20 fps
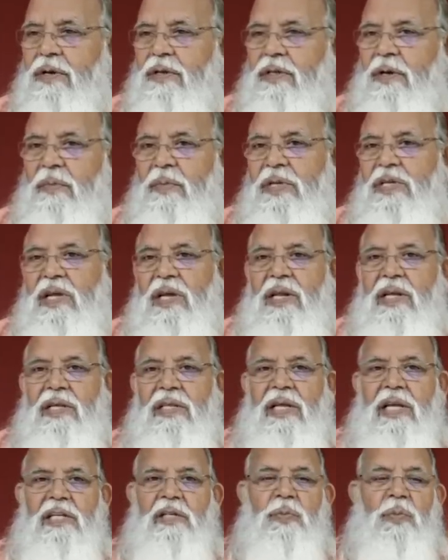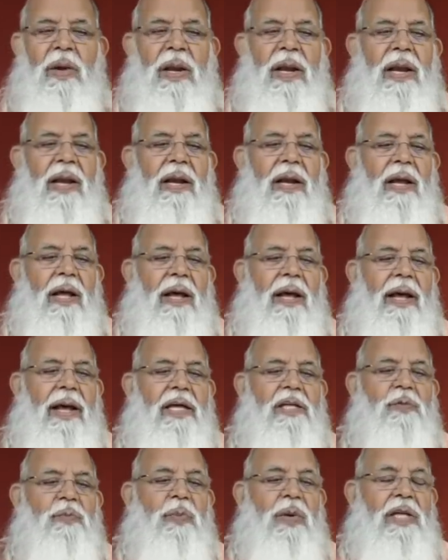the misery explained, uh,
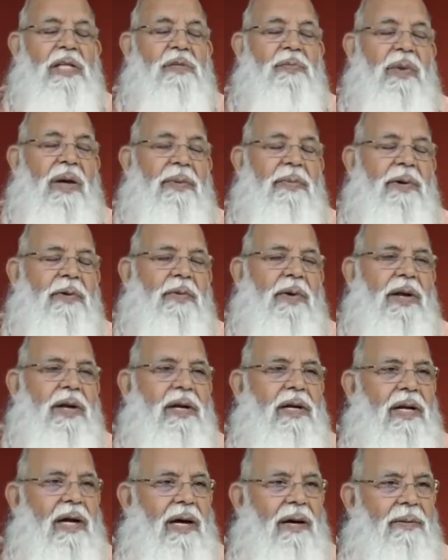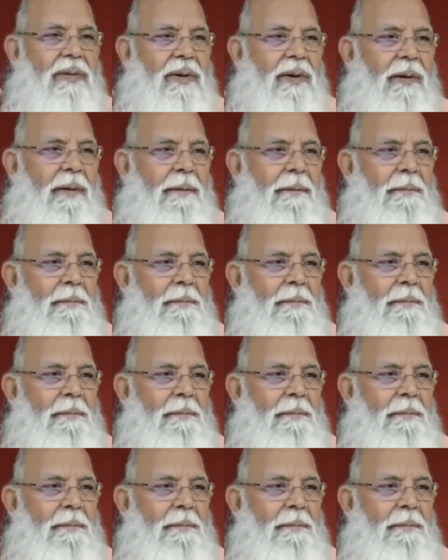expressed by Bhagwan Rama.